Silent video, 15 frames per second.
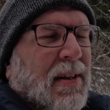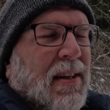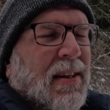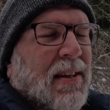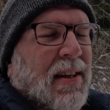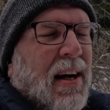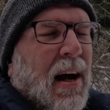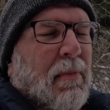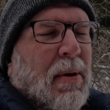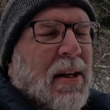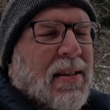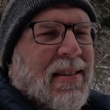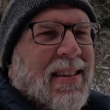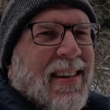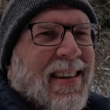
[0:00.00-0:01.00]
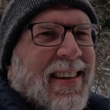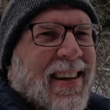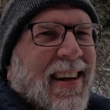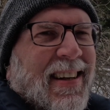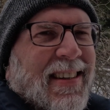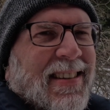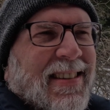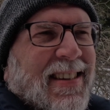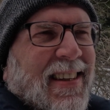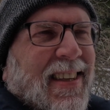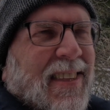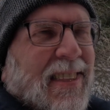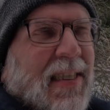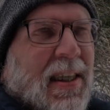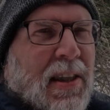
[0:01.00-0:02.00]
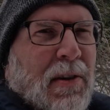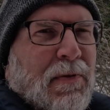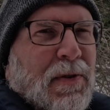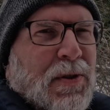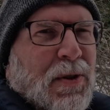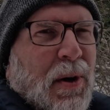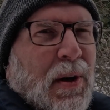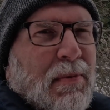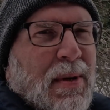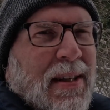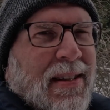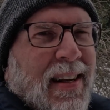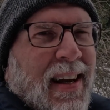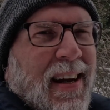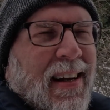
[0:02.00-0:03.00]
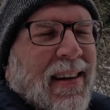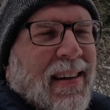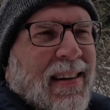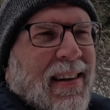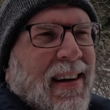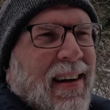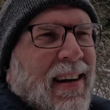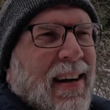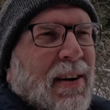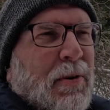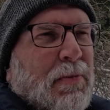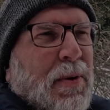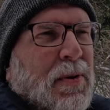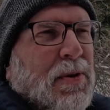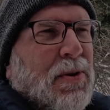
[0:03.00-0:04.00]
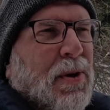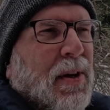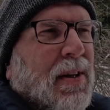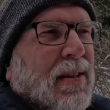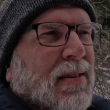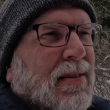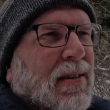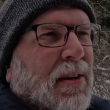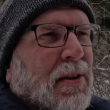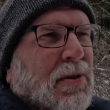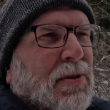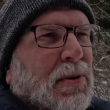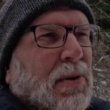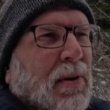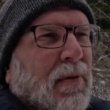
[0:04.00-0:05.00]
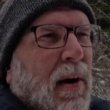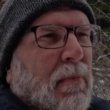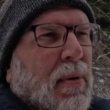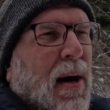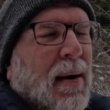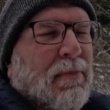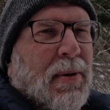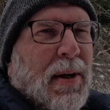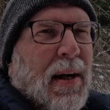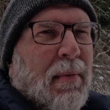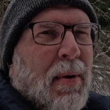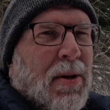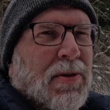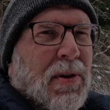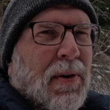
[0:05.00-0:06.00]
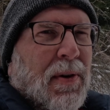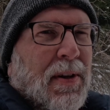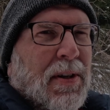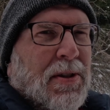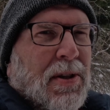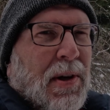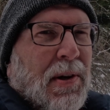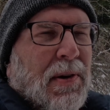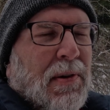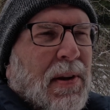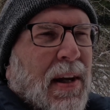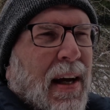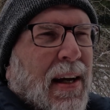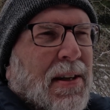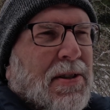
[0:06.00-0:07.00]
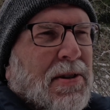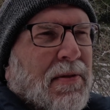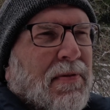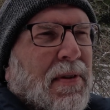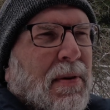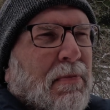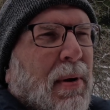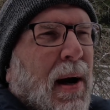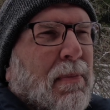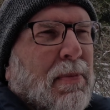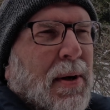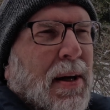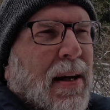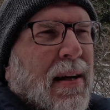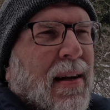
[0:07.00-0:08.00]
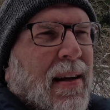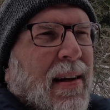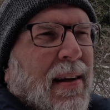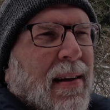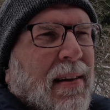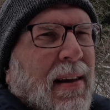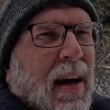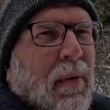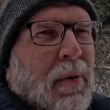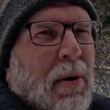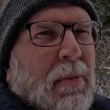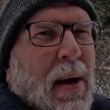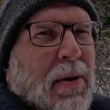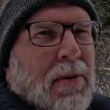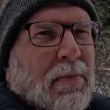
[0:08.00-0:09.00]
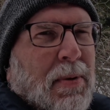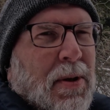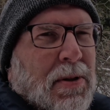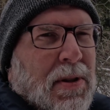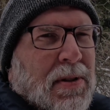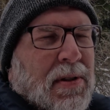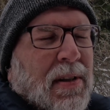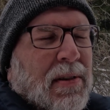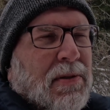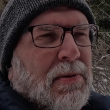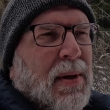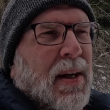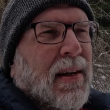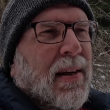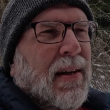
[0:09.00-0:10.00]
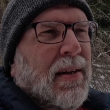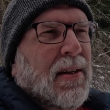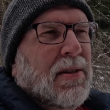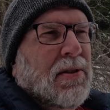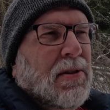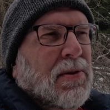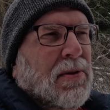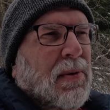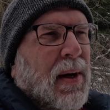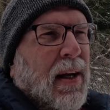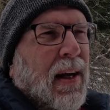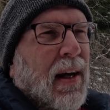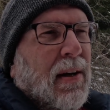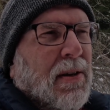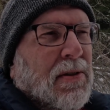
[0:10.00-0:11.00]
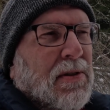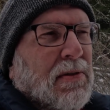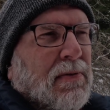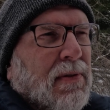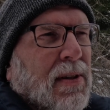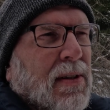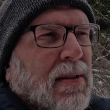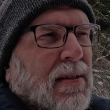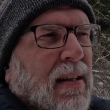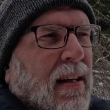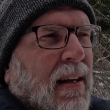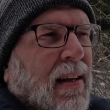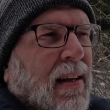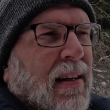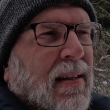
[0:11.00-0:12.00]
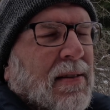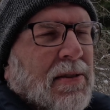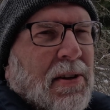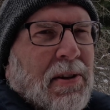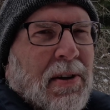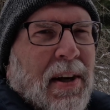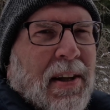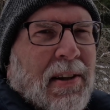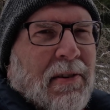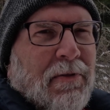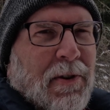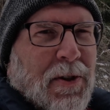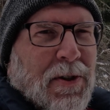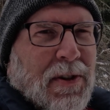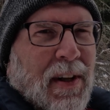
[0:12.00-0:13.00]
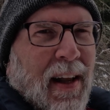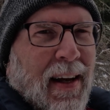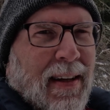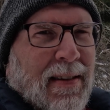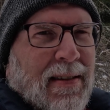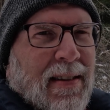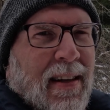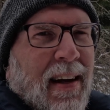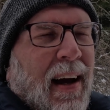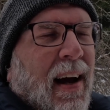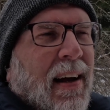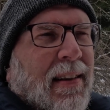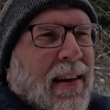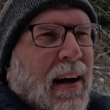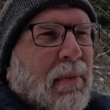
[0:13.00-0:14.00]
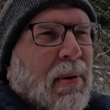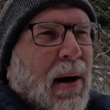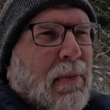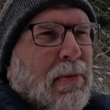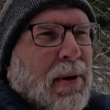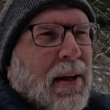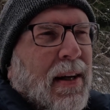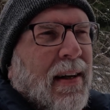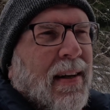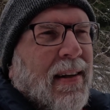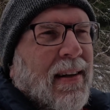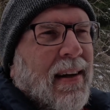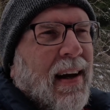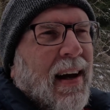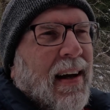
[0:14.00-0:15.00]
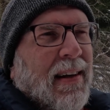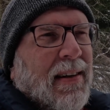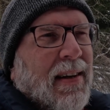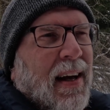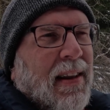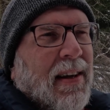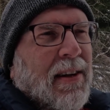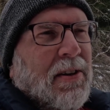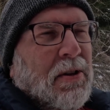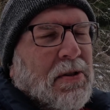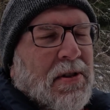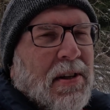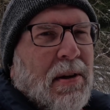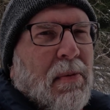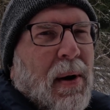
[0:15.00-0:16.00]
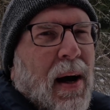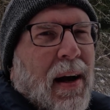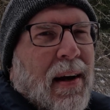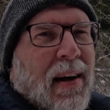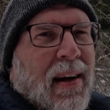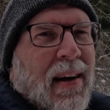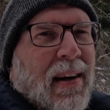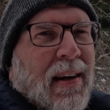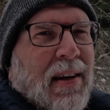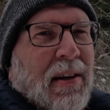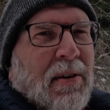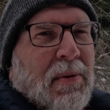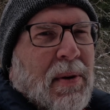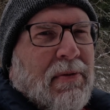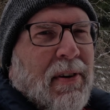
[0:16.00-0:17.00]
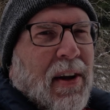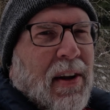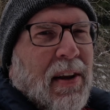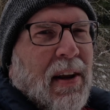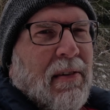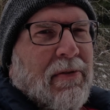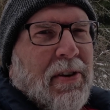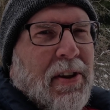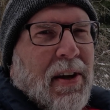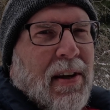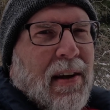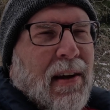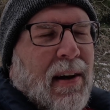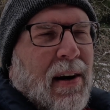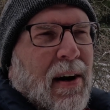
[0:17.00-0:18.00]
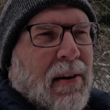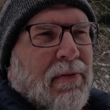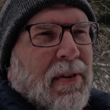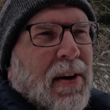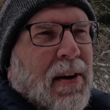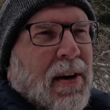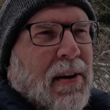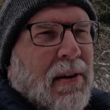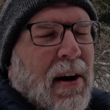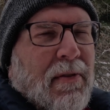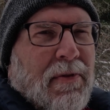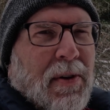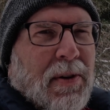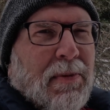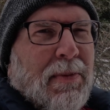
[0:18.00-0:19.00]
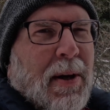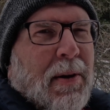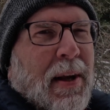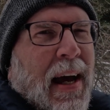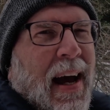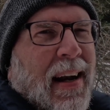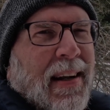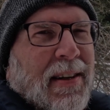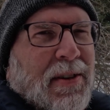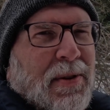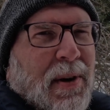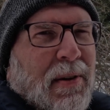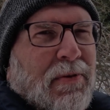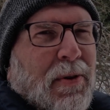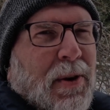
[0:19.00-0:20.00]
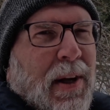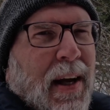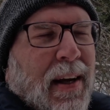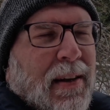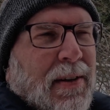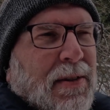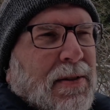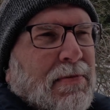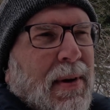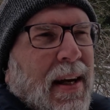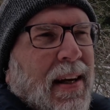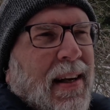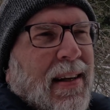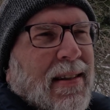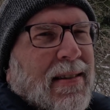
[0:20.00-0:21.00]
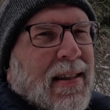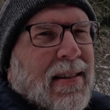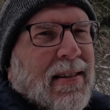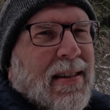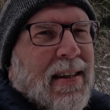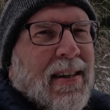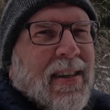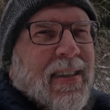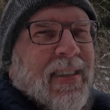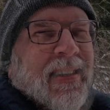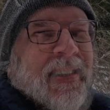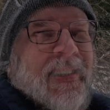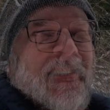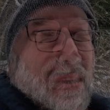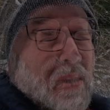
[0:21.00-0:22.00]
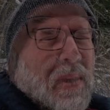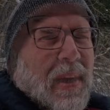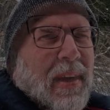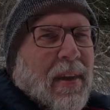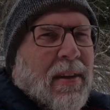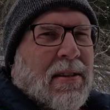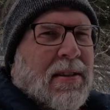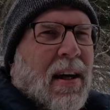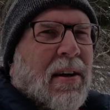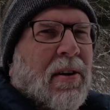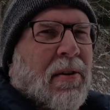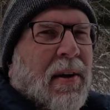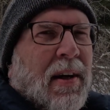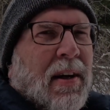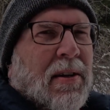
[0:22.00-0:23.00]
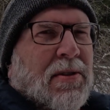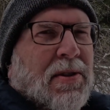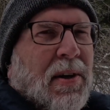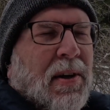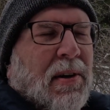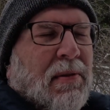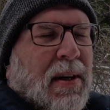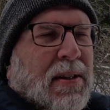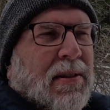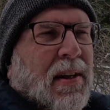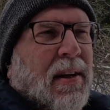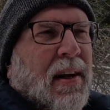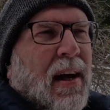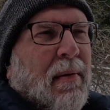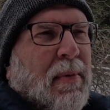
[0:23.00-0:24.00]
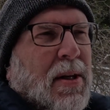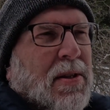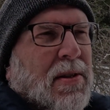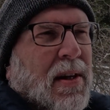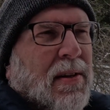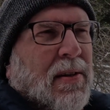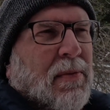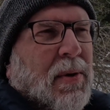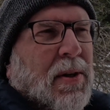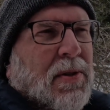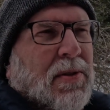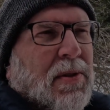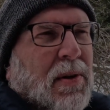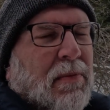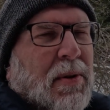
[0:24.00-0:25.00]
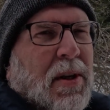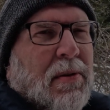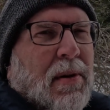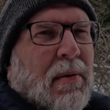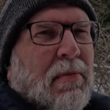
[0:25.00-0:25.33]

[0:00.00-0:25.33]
in the comments, that is. So thank you for joining me today. I hope you enjoy this little tour of our property. I'm also going to show you the edge of the property that we're about to purchase this week, an additional 20 acres of woods. So you'll get the first glance at that property, and I think you'll see why we fell in love with it and are very grateful to be able to add it to our 40 acres, making it 60 here. All right, now let's get going and I'll show you the rest of the damage that the winter storm did to our